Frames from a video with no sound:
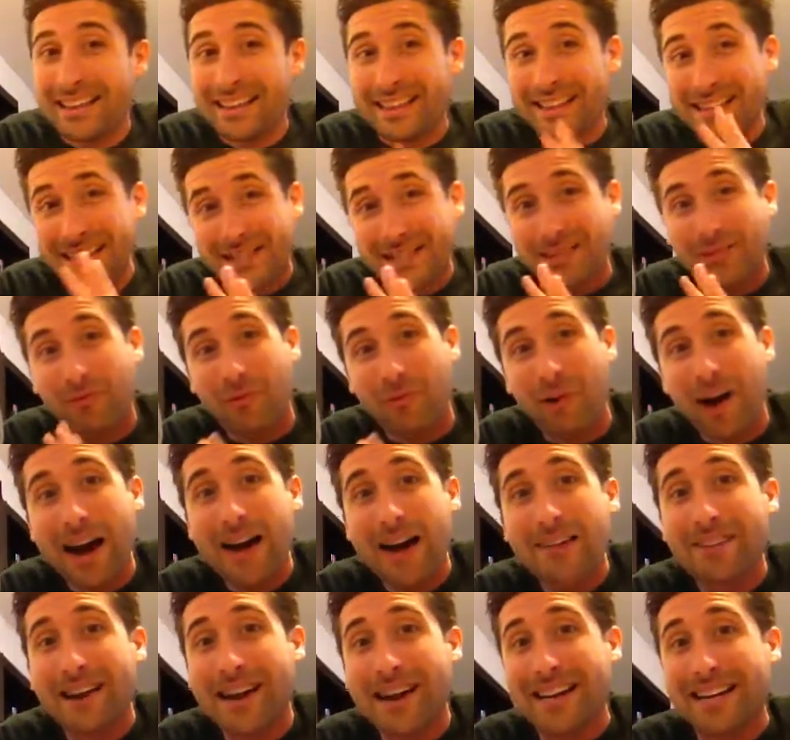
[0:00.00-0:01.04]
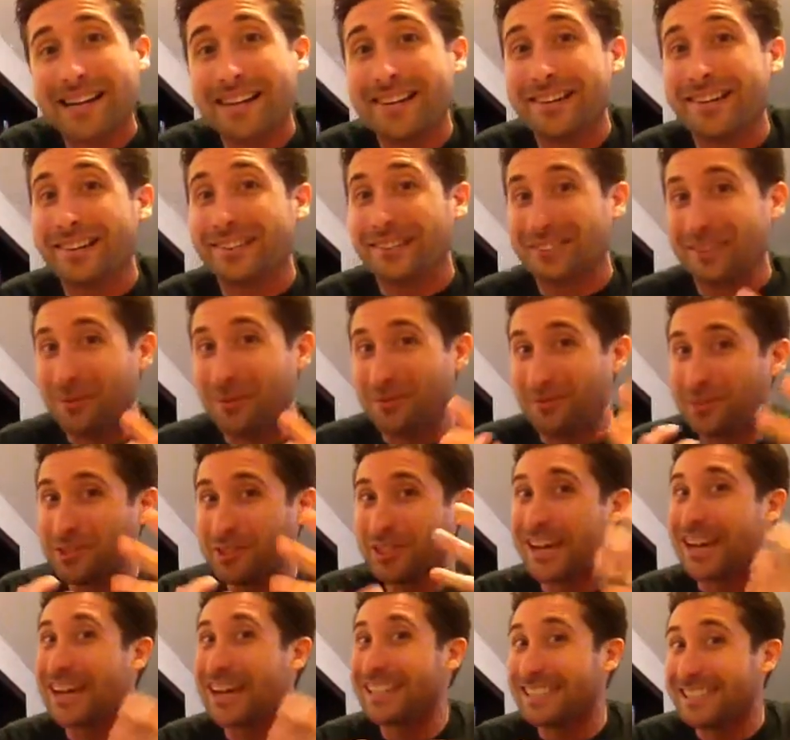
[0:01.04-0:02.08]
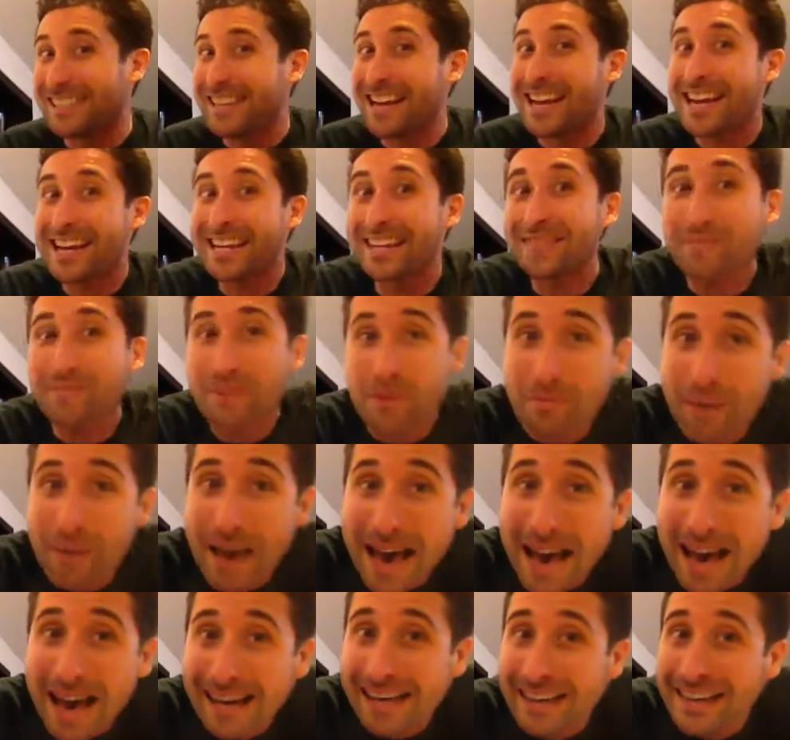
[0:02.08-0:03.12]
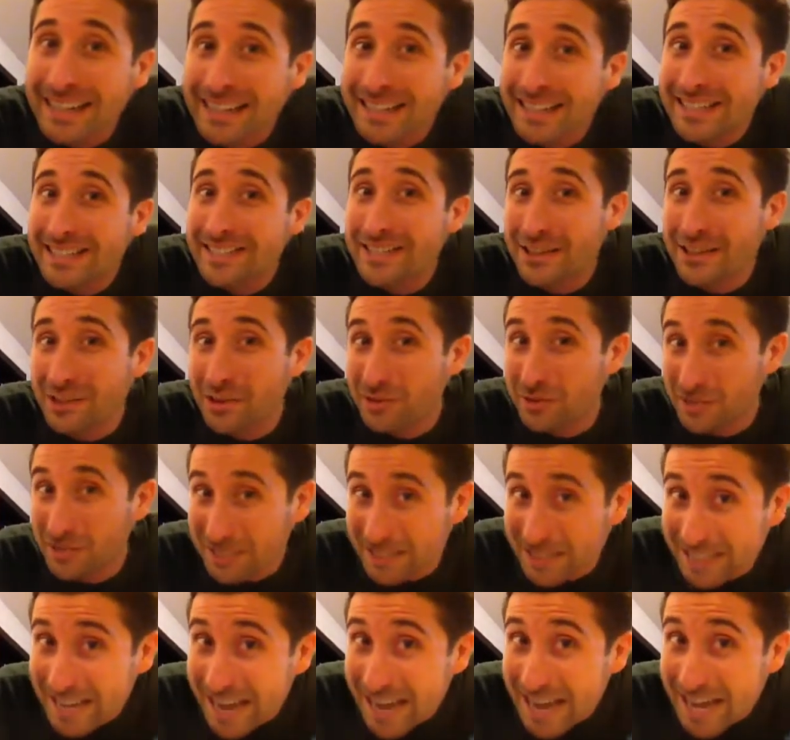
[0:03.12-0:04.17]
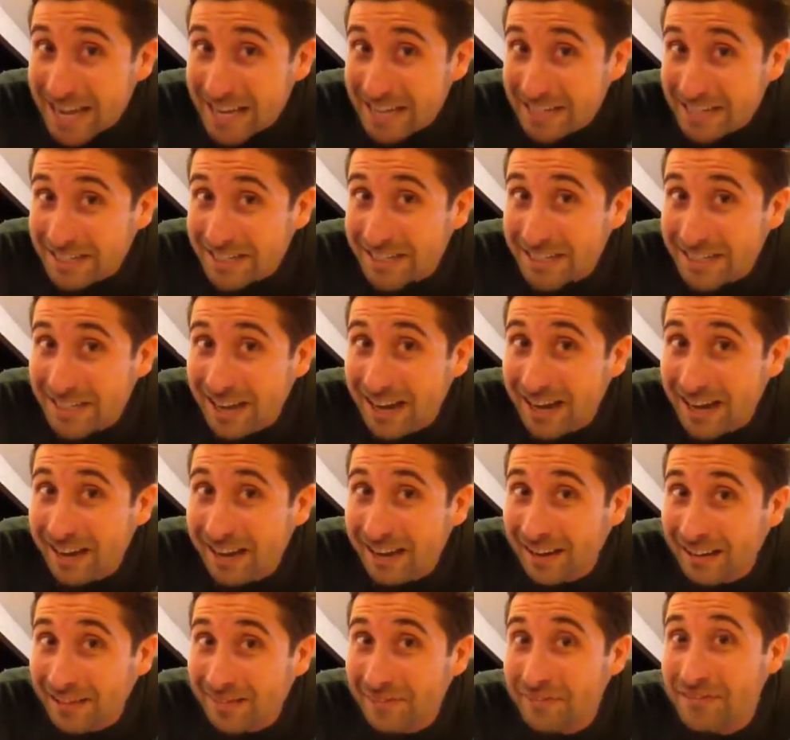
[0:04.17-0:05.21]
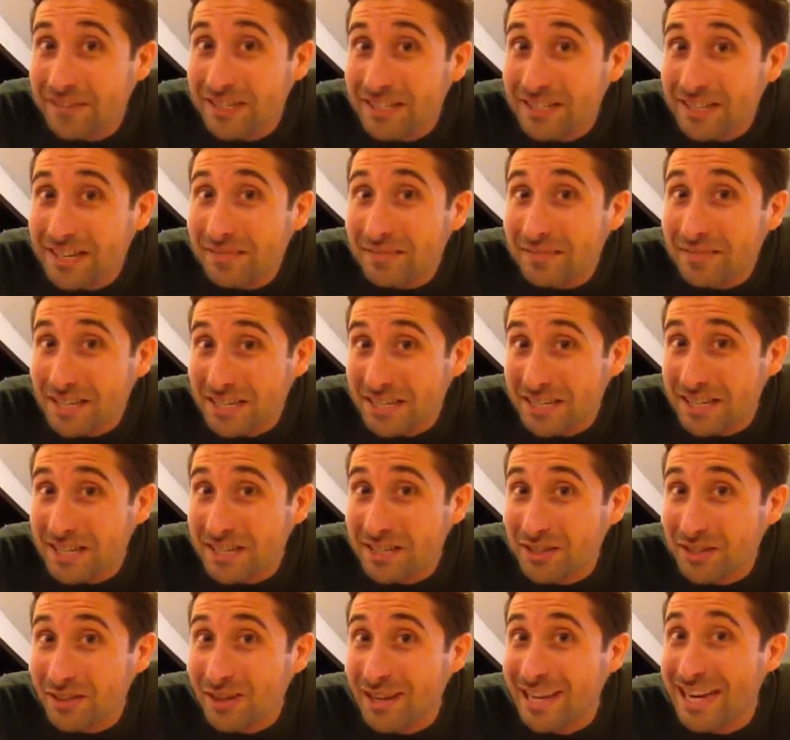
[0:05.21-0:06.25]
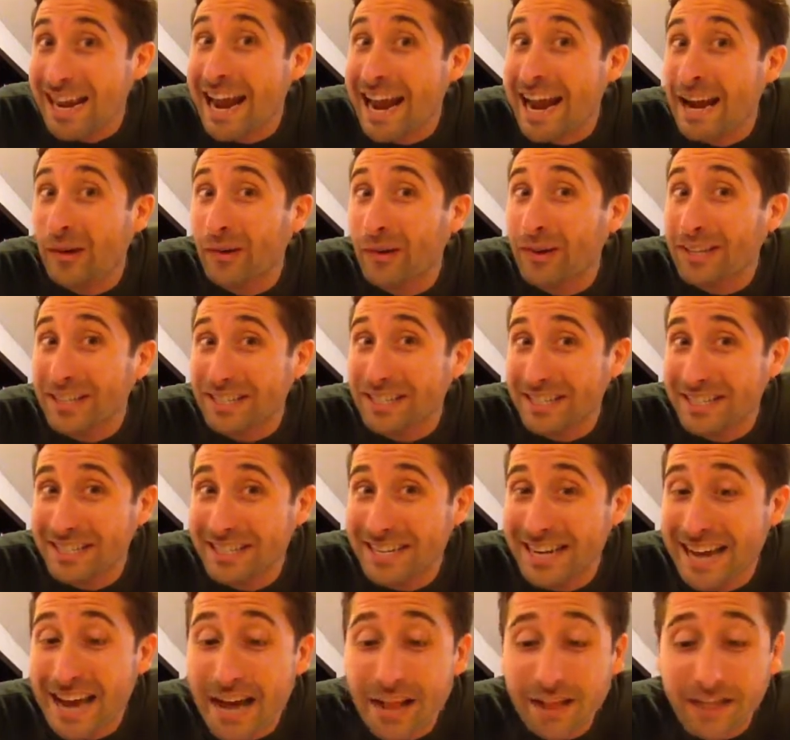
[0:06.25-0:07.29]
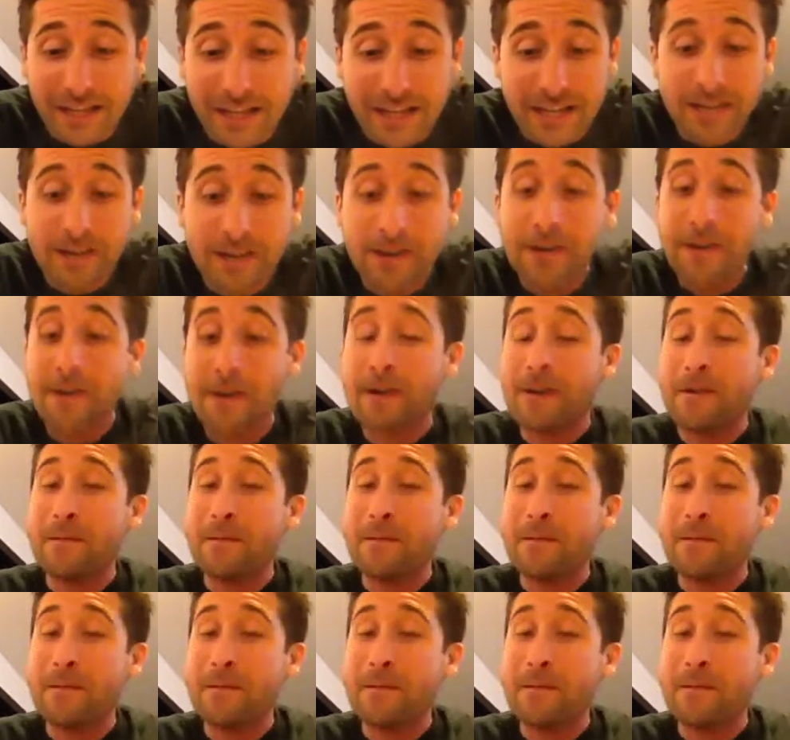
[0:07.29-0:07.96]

this wine right here is almost kind of taking me back to those days visiting my sister at Eric's Deli.